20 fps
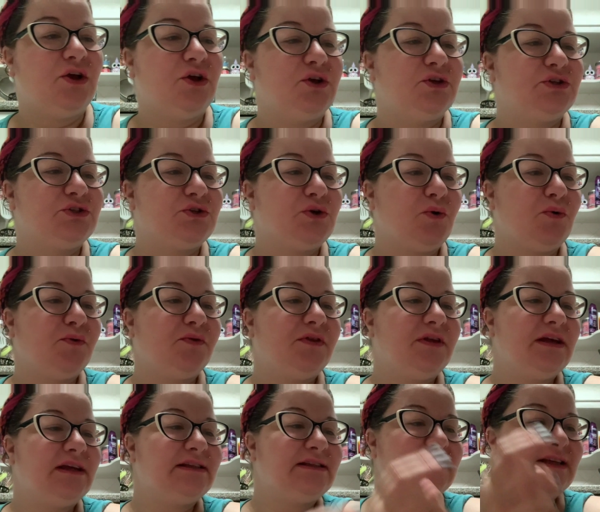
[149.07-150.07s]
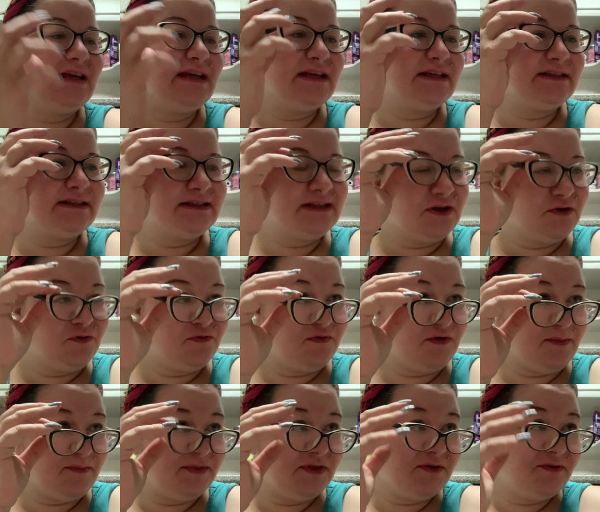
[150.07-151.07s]
So this is
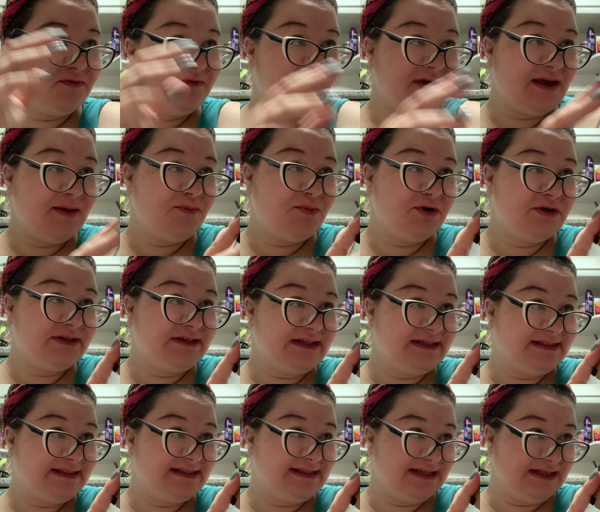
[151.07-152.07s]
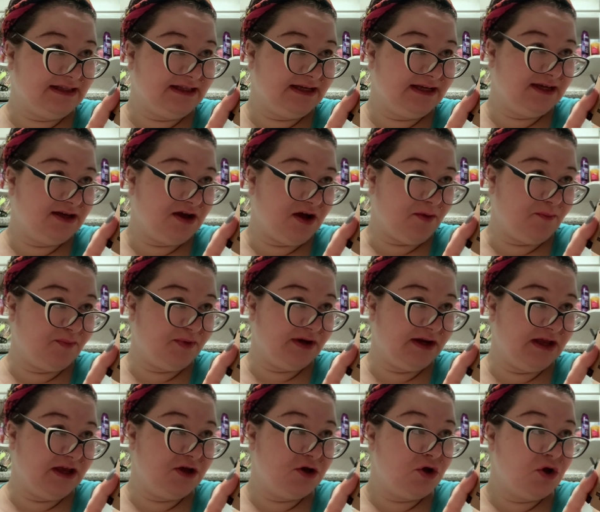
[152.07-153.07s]
from the Faber Distilling
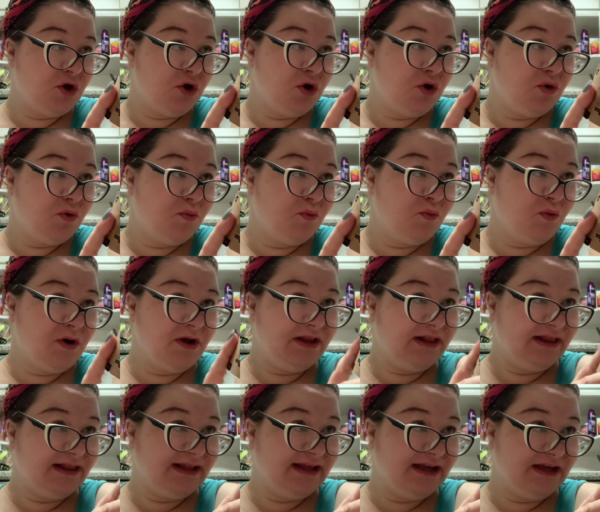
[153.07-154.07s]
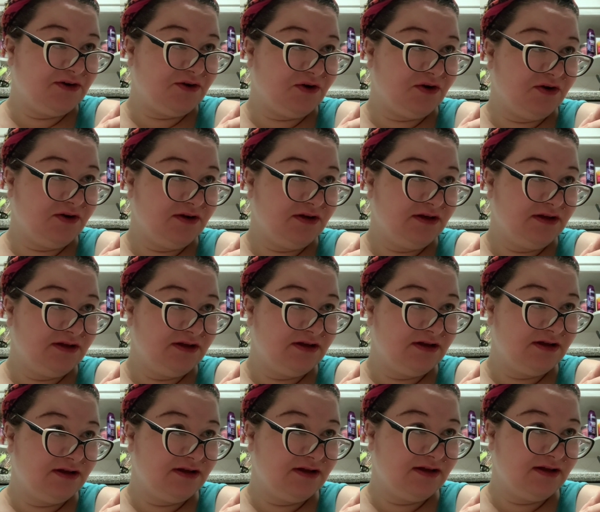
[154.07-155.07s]
Company, one liter,
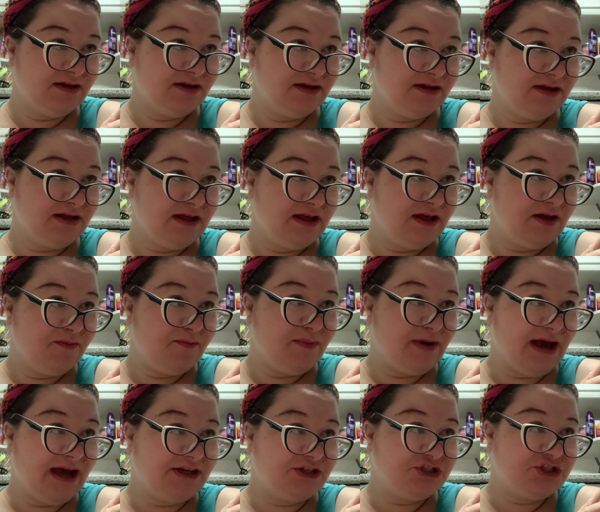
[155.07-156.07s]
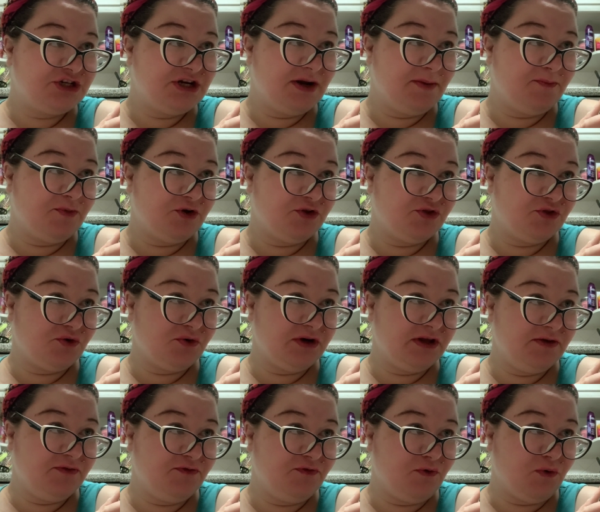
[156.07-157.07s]
batch number
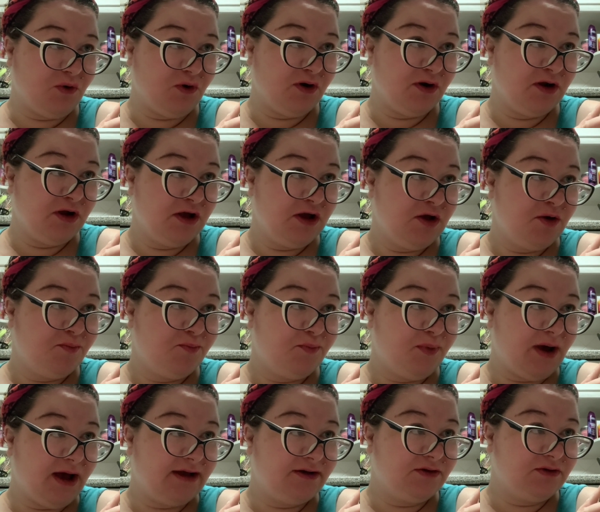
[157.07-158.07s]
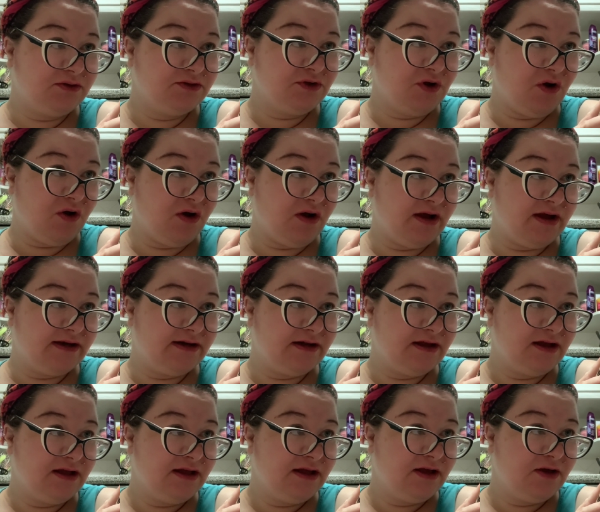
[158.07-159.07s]
34 bottled on
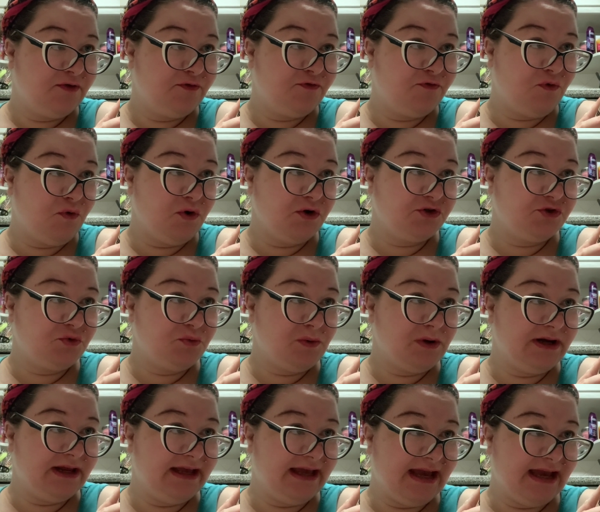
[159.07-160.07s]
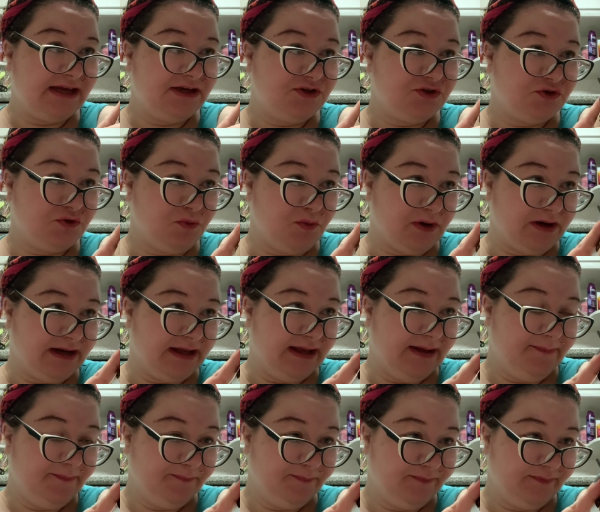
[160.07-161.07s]
42820